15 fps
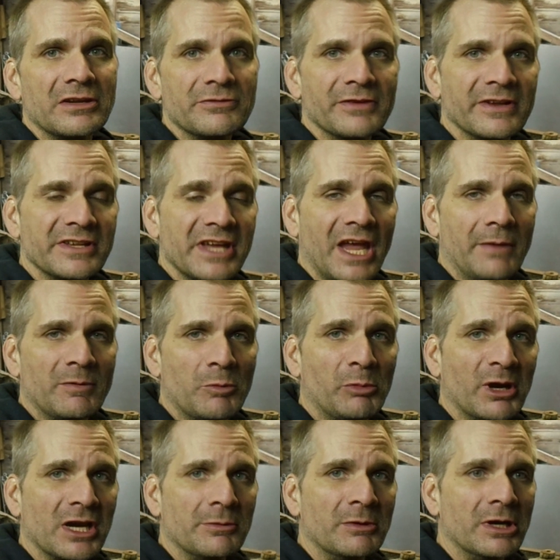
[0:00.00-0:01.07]
he finally came to
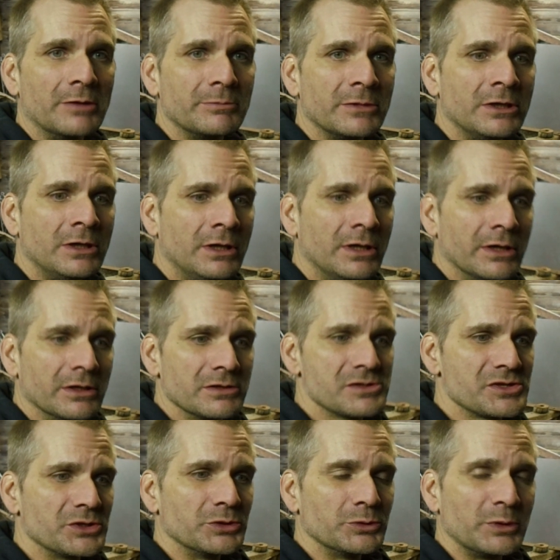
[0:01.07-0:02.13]
pick them up.
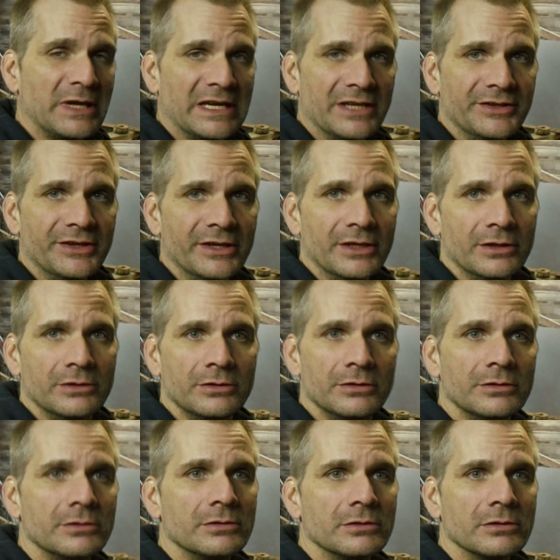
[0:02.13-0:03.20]
So we had to
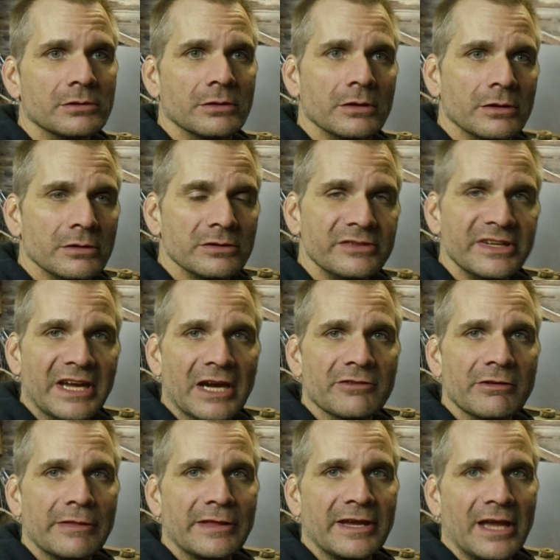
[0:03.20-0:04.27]
dig
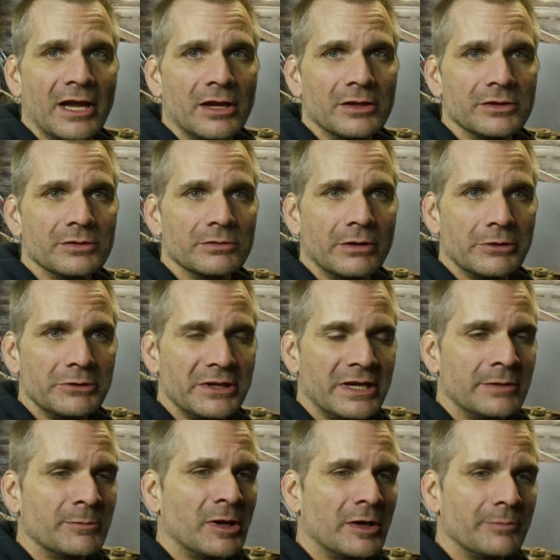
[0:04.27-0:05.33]
everything out and load
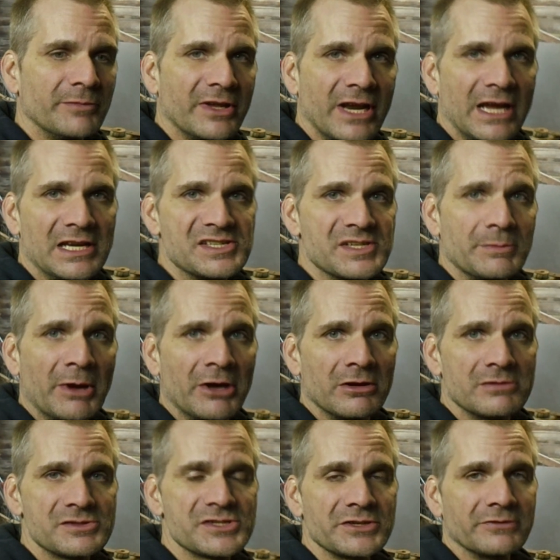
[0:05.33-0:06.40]
him up, and I had some
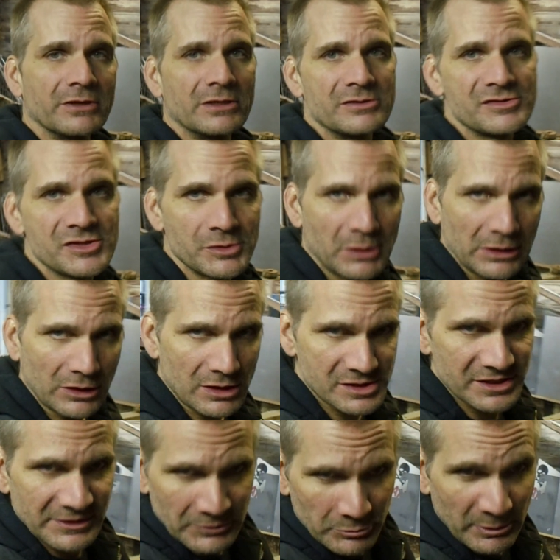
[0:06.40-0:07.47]
errands to run, so I
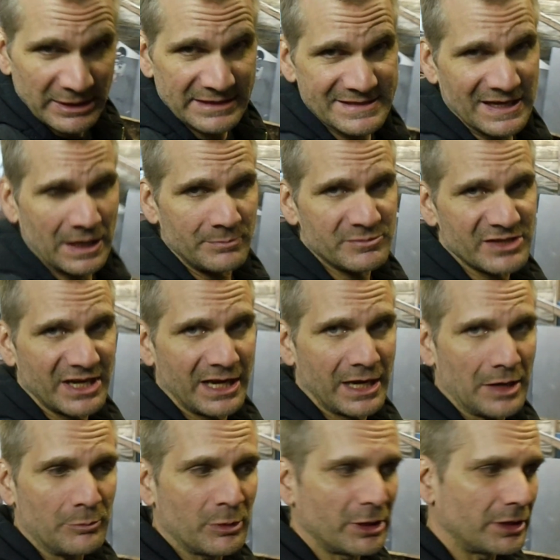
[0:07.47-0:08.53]
lost a little bit of time
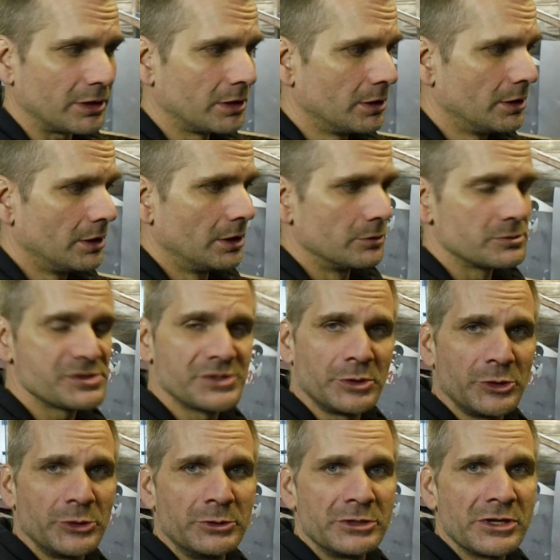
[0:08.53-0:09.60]
today, but we're still
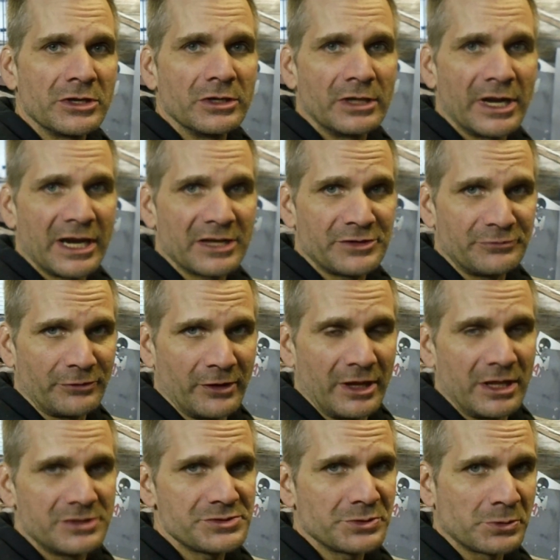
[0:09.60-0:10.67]
doing good. I got the front
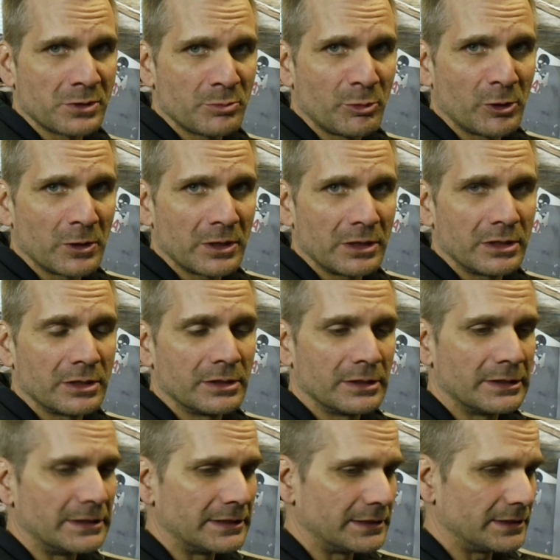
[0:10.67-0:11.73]
end tore apart.
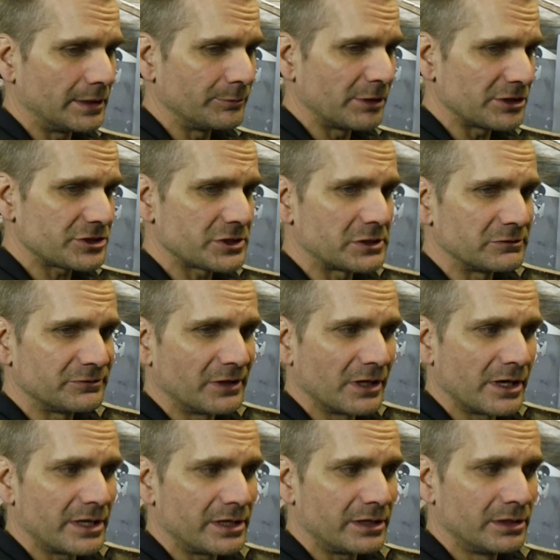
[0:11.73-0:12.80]
I'm not sure if I'm
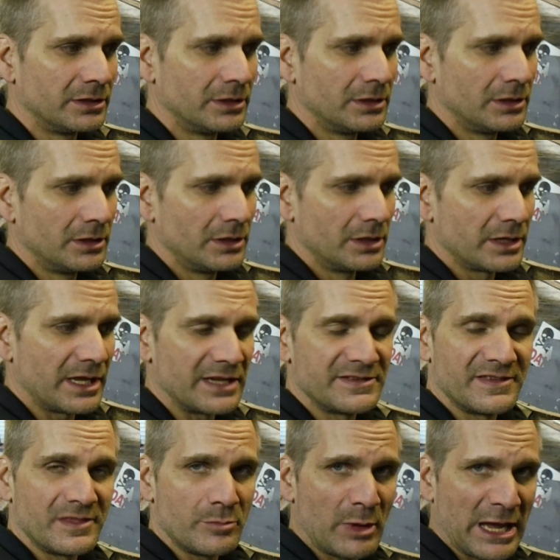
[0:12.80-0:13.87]
going to get
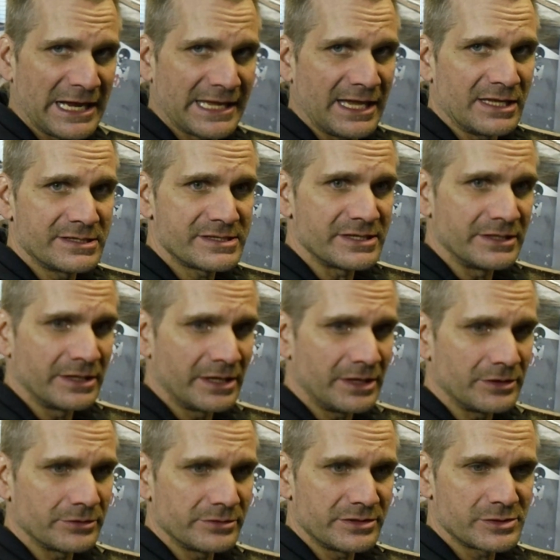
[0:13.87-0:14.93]
to the back end
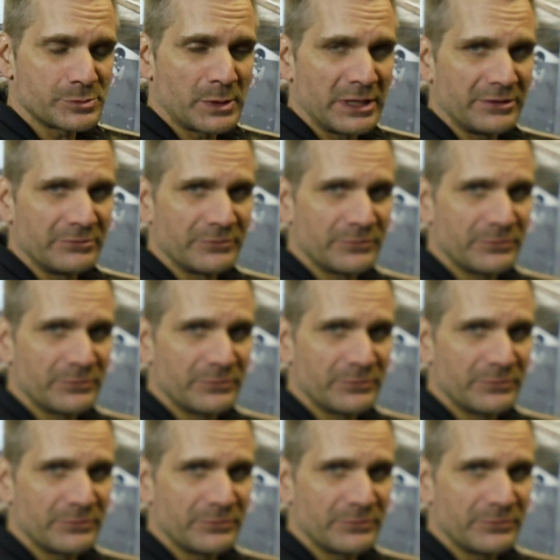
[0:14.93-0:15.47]
tonight or just wait